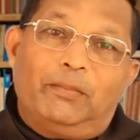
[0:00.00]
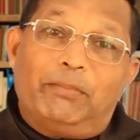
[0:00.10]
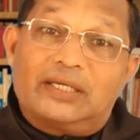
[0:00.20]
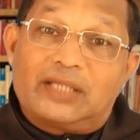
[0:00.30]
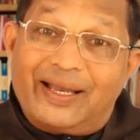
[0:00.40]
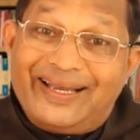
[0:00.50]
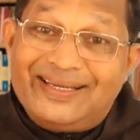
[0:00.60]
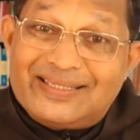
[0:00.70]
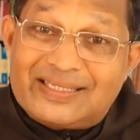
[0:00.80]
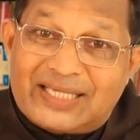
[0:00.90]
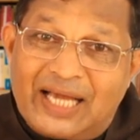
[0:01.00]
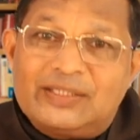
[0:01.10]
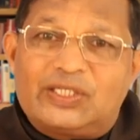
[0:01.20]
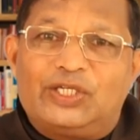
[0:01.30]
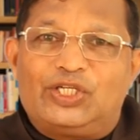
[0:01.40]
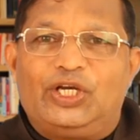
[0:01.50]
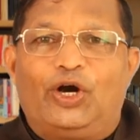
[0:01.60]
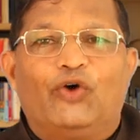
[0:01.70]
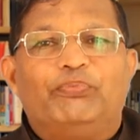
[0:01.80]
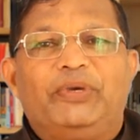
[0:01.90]
But the intensity
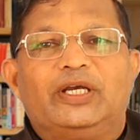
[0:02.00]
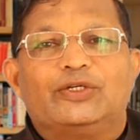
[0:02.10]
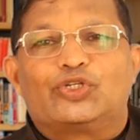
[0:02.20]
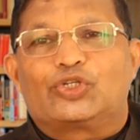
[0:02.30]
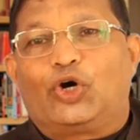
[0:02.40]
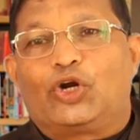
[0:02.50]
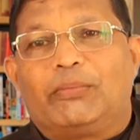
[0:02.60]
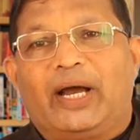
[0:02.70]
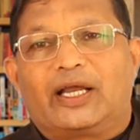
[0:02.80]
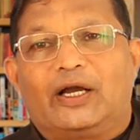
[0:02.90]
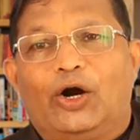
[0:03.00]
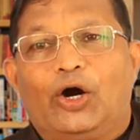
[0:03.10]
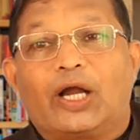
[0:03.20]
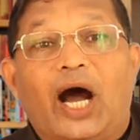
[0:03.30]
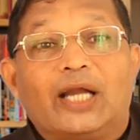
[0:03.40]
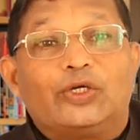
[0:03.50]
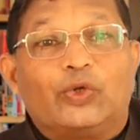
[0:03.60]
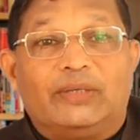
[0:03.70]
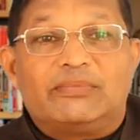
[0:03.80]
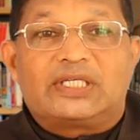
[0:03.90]
of being drawn by God unto
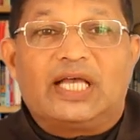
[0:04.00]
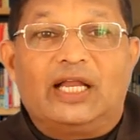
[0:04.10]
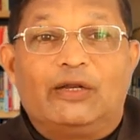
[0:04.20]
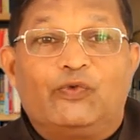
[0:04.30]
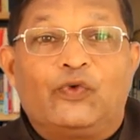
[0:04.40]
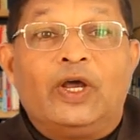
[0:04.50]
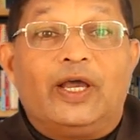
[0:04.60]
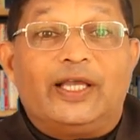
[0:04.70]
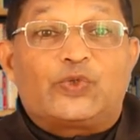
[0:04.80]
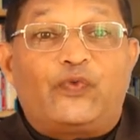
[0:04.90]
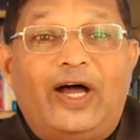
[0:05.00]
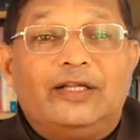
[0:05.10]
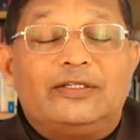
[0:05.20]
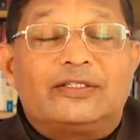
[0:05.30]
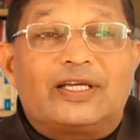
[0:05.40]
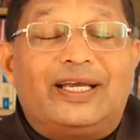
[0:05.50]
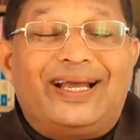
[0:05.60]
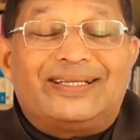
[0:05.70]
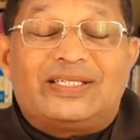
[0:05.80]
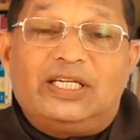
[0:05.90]
Himself is felt in
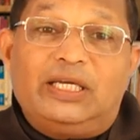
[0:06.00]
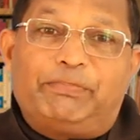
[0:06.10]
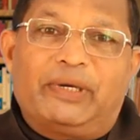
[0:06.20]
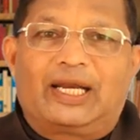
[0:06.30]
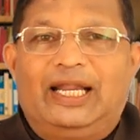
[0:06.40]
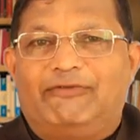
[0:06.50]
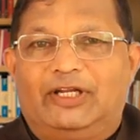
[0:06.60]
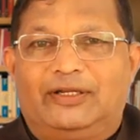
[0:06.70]
a deeper level.